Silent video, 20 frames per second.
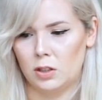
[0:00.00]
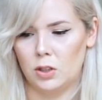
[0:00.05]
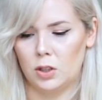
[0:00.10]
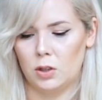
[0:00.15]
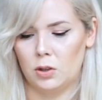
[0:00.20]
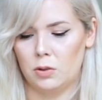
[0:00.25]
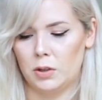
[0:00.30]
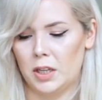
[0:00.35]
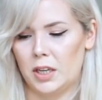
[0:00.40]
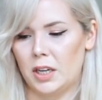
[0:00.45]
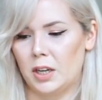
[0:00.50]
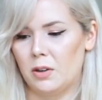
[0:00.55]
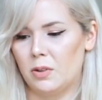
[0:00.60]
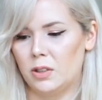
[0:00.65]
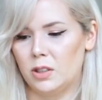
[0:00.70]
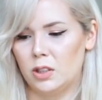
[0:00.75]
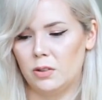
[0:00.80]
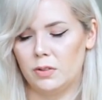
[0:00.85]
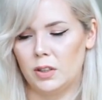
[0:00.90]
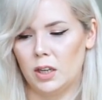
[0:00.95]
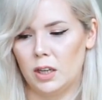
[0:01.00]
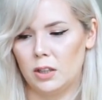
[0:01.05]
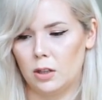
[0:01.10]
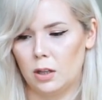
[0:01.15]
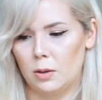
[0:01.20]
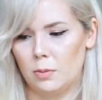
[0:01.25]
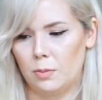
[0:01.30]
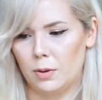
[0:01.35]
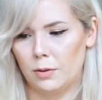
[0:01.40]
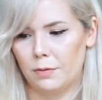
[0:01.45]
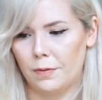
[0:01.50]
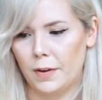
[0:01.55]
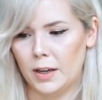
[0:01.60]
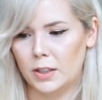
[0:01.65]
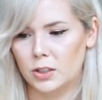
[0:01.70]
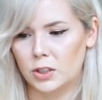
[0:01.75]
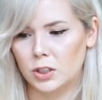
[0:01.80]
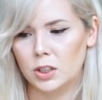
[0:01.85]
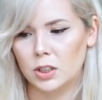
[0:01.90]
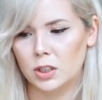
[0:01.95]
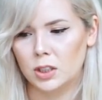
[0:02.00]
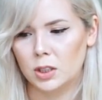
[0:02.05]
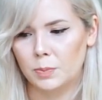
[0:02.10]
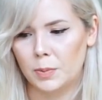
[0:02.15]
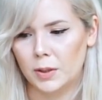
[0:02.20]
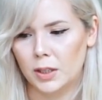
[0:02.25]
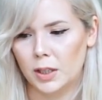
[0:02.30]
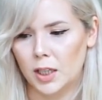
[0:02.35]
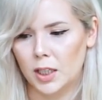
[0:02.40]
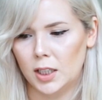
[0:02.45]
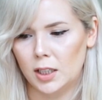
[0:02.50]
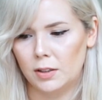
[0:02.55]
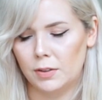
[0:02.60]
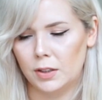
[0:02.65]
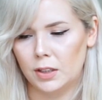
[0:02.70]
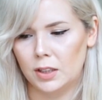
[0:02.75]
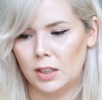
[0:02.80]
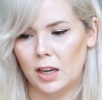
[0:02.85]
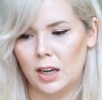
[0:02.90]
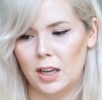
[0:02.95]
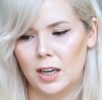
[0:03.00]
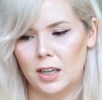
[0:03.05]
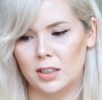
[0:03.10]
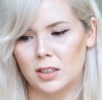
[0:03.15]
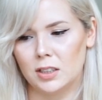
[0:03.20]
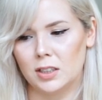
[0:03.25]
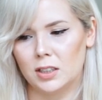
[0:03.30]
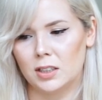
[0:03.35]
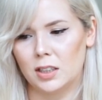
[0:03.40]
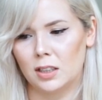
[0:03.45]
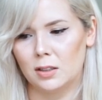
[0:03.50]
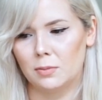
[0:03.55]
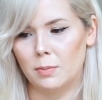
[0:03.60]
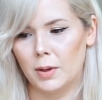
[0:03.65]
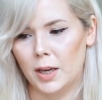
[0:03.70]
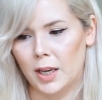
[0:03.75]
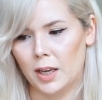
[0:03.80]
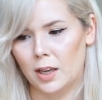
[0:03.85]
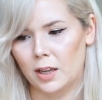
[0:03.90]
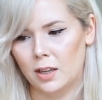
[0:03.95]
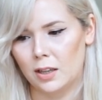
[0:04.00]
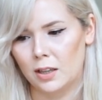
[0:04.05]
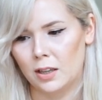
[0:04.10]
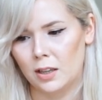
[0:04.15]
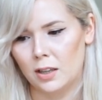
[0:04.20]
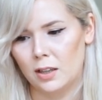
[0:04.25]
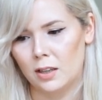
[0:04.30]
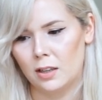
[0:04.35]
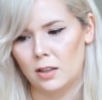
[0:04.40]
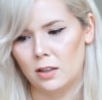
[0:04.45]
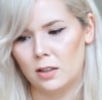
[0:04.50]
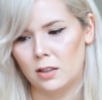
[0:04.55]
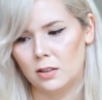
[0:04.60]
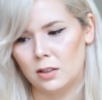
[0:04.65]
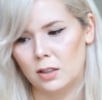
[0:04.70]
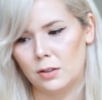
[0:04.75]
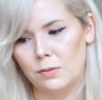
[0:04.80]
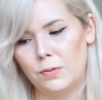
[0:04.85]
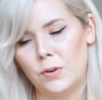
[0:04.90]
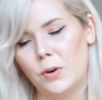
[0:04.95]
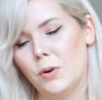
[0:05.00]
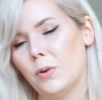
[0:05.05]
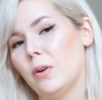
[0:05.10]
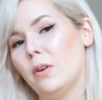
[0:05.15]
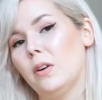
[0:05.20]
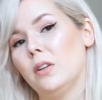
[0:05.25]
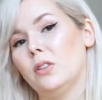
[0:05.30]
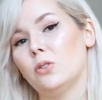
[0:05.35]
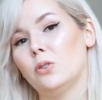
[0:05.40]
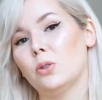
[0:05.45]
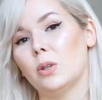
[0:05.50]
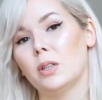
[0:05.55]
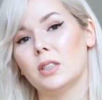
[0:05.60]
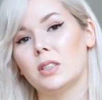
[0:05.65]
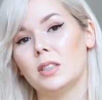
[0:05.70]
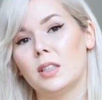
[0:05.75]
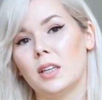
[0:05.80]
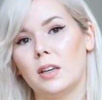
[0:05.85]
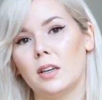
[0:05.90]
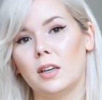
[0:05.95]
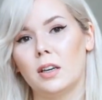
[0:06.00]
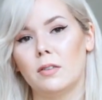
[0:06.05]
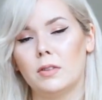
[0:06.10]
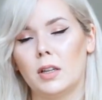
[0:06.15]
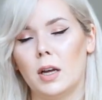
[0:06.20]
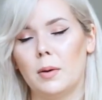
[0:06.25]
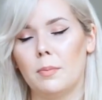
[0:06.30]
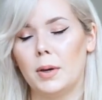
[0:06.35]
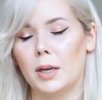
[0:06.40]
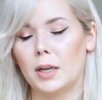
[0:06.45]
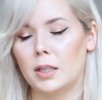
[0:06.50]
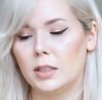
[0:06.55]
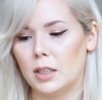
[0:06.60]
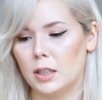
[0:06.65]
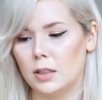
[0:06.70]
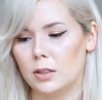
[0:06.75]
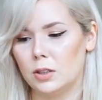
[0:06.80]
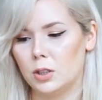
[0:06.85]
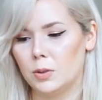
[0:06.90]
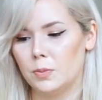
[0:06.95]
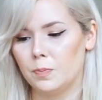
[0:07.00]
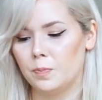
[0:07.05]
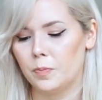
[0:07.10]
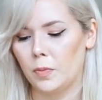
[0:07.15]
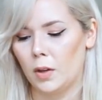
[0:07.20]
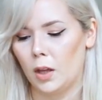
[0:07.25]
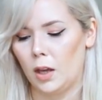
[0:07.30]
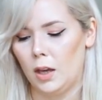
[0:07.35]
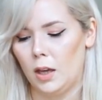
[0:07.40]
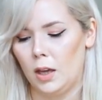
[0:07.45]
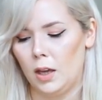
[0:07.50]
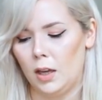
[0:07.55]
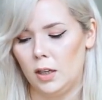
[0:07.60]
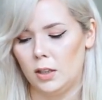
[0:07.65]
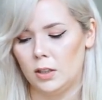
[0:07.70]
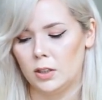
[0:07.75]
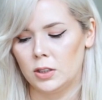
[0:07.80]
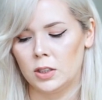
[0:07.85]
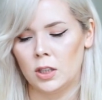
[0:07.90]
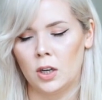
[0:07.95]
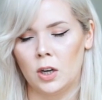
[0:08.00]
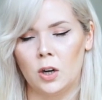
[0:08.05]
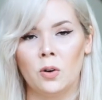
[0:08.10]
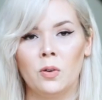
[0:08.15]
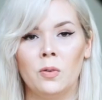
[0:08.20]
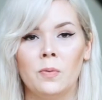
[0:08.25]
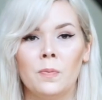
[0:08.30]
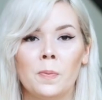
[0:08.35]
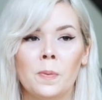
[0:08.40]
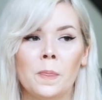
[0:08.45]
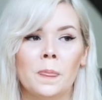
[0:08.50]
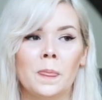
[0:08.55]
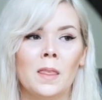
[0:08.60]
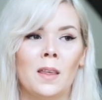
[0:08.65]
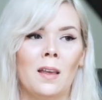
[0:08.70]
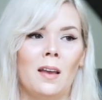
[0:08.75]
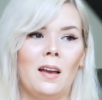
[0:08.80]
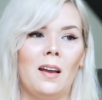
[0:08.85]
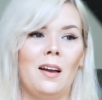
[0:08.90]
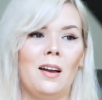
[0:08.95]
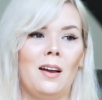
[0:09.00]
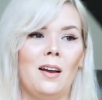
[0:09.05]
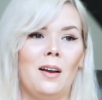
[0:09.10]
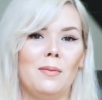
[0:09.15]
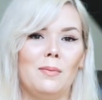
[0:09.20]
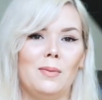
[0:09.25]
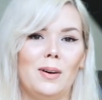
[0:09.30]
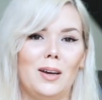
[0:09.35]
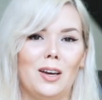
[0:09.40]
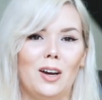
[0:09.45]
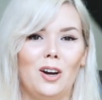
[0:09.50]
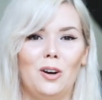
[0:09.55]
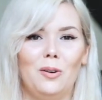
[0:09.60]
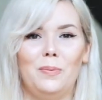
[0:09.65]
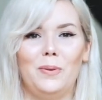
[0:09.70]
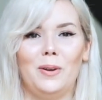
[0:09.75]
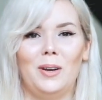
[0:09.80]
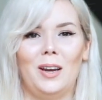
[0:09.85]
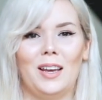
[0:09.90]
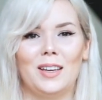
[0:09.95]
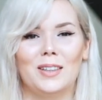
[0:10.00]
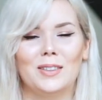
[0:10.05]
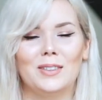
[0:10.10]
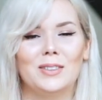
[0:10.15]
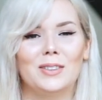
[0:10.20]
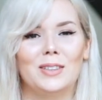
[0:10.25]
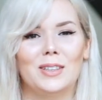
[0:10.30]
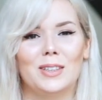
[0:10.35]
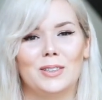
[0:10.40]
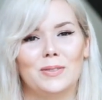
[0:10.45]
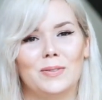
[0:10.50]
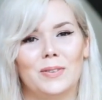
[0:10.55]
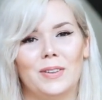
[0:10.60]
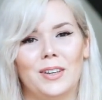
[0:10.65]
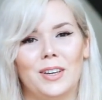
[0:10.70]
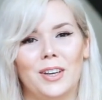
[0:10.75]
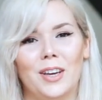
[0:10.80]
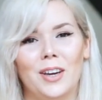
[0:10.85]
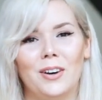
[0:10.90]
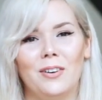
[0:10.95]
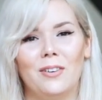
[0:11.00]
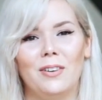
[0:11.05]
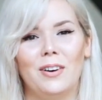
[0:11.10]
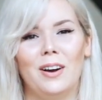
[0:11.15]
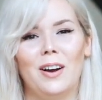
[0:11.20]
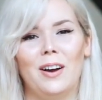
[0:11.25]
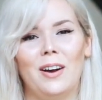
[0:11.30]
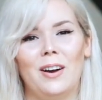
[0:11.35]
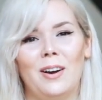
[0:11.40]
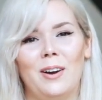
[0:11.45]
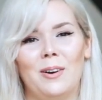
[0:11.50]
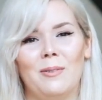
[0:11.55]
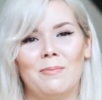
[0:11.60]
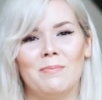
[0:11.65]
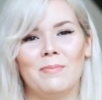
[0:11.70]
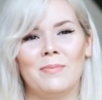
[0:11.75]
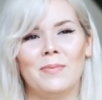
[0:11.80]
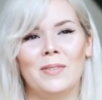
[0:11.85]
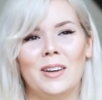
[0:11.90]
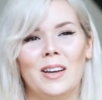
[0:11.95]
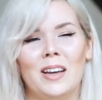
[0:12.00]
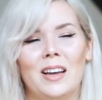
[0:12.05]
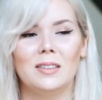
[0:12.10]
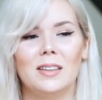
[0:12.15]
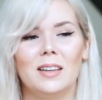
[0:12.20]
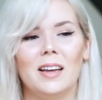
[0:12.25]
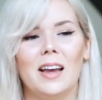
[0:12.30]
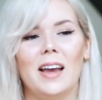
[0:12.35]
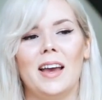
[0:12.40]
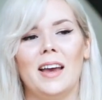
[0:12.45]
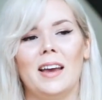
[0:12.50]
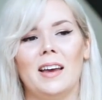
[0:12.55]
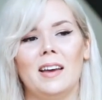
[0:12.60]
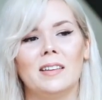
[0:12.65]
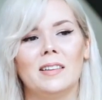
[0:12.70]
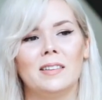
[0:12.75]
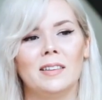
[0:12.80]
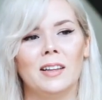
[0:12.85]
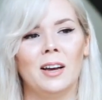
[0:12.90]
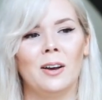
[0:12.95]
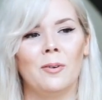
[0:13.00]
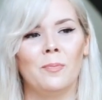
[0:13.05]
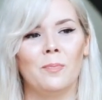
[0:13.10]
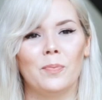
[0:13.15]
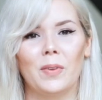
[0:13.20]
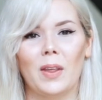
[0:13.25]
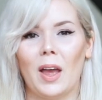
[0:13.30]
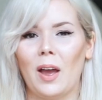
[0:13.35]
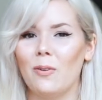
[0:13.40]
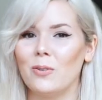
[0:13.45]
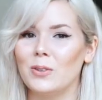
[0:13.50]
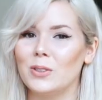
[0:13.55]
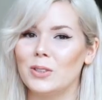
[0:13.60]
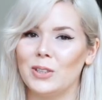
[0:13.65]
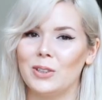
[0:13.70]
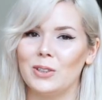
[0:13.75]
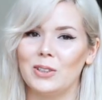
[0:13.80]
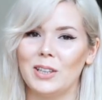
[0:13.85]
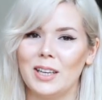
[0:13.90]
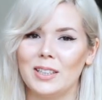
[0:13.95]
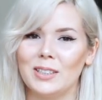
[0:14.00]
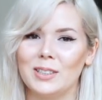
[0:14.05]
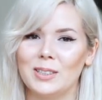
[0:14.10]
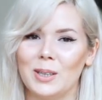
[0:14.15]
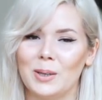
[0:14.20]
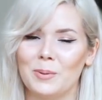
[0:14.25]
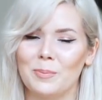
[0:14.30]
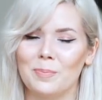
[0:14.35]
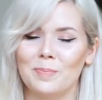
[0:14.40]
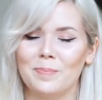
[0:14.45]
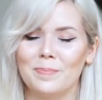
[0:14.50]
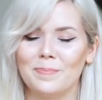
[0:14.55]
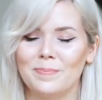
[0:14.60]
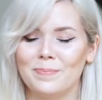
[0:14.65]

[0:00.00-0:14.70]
you know, getting rid of the little imperfections, but leaving the lines that make the photo interesting, if that makes sense. So I hope you liked today's video, and I will see you next time.